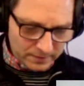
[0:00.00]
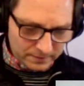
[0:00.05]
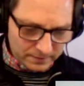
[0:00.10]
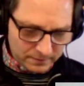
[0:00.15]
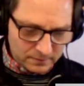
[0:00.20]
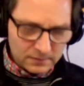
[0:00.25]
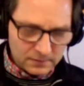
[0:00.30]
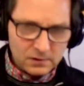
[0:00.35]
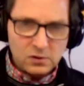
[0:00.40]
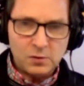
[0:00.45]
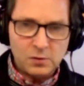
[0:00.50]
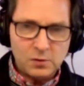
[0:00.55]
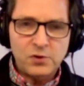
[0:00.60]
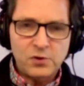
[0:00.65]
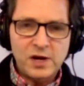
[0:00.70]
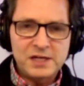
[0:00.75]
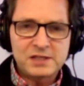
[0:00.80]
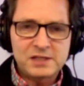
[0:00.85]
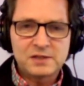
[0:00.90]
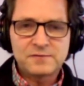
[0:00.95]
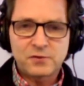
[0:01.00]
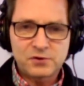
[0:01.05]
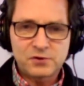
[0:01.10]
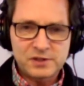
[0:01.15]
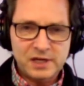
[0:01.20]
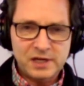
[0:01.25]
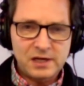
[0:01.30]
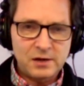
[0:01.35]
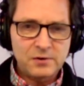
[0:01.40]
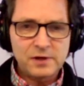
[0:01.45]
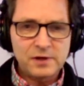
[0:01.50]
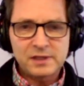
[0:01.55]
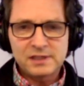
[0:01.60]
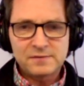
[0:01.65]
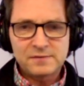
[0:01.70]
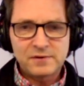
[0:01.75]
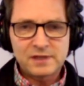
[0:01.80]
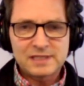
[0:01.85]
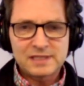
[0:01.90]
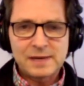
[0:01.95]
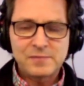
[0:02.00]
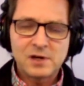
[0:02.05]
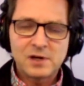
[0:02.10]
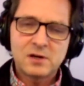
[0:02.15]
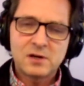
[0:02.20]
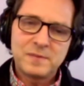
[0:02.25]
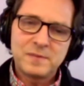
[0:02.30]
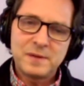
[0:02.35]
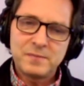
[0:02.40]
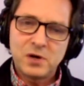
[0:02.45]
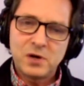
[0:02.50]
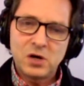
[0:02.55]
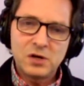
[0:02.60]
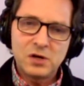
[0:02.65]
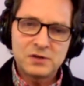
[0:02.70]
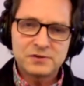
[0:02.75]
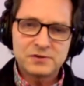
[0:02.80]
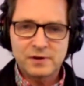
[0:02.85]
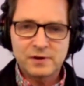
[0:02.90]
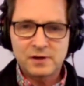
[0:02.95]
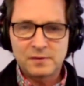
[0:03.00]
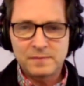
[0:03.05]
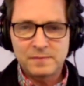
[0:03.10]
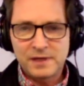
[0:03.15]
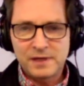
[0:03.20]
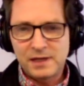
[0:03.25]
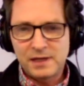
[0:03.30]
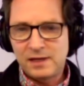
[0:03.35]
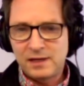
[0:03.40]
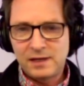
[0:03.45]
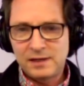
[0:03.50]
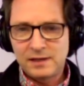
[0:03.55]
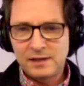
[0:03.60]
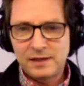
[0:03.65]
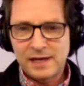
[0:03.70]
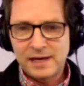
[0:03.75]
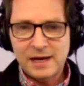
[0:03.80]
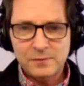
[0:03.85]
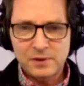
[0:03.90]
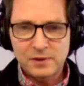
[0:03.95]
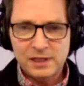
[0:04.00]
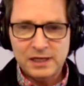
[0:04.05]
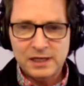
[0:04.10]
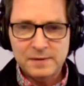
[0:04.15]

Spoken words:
Corporations for securities, for example, it could be bonds or it could be equity.